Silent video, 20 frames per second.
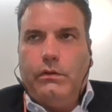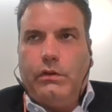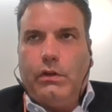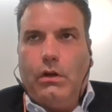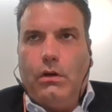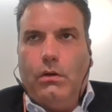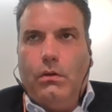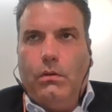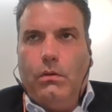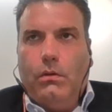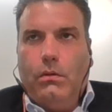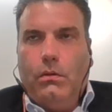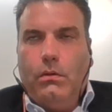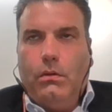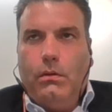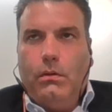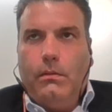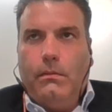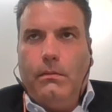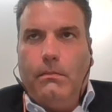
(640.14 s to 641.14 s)

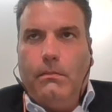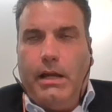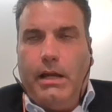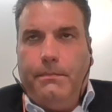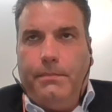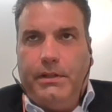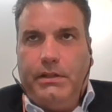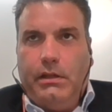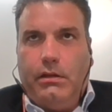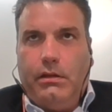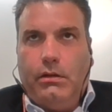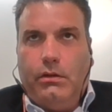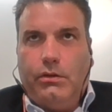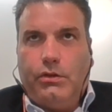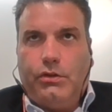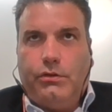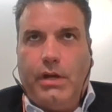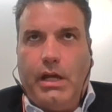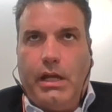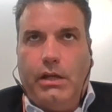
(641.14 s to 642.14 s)
So my
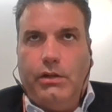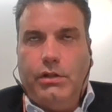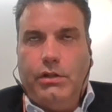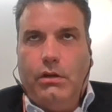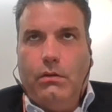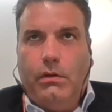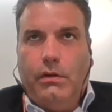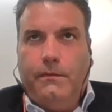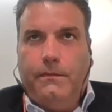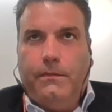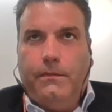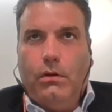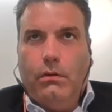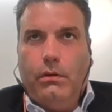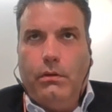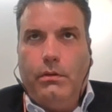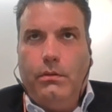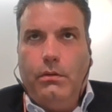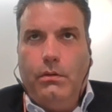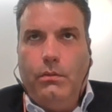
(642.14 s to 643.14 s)
particular strategy going
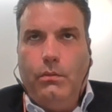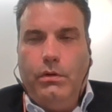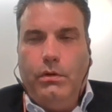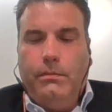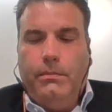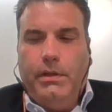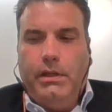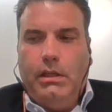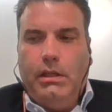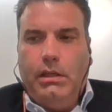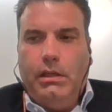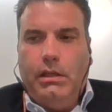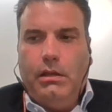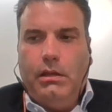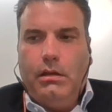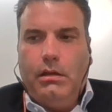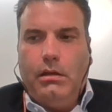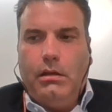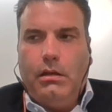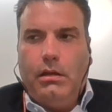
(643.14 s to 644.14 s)
forward would be,
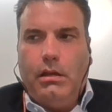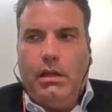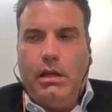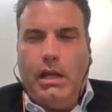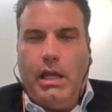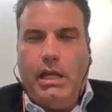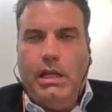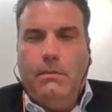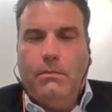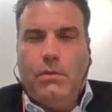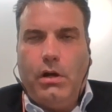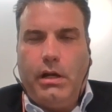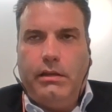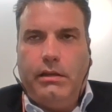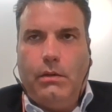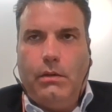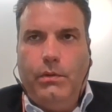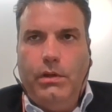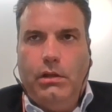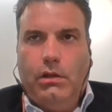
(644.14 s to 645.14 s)
in any
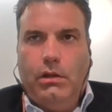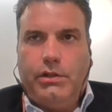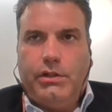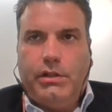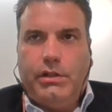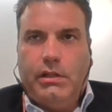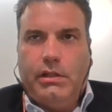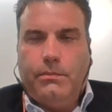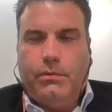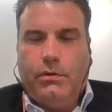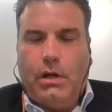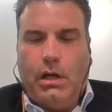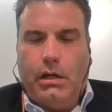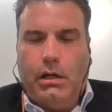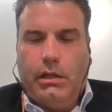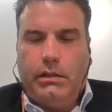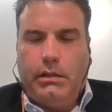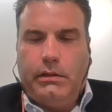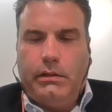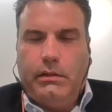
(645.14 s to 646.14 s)
market that we launch this
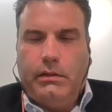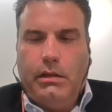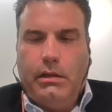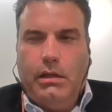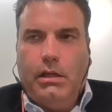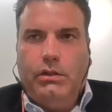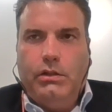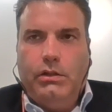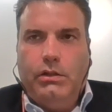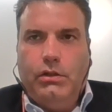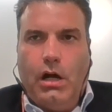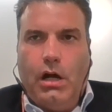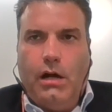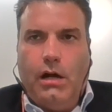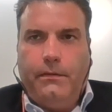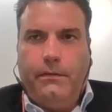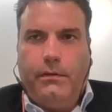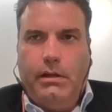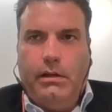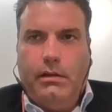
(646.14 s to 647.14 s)
product, to
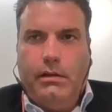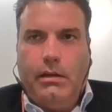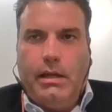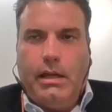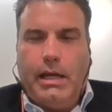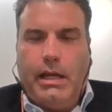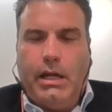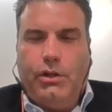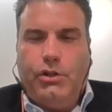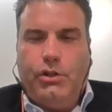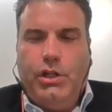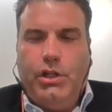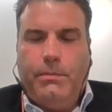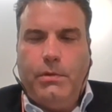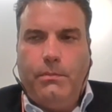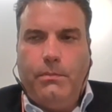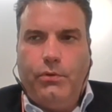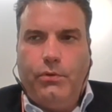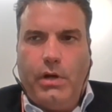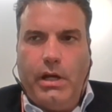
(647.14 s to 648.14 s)
offer it at a
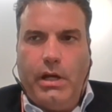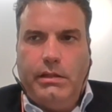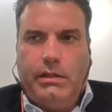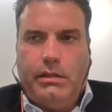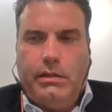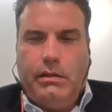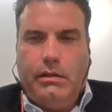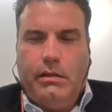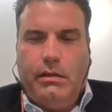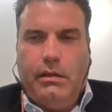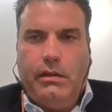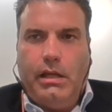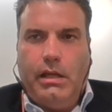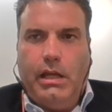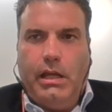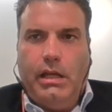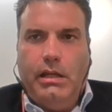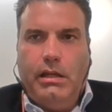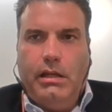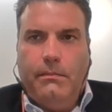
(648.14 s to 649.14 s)
cheaper price
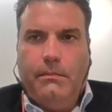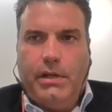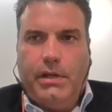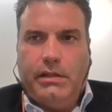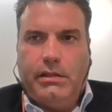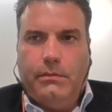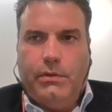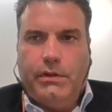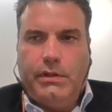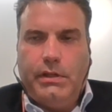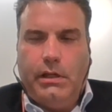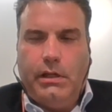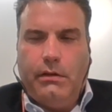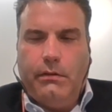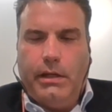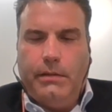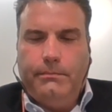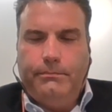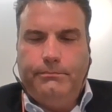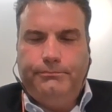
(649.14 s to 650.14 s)
than any combustible
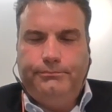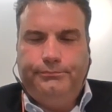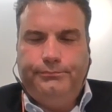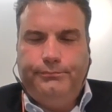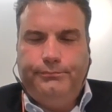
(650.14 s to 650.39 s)
cigarette.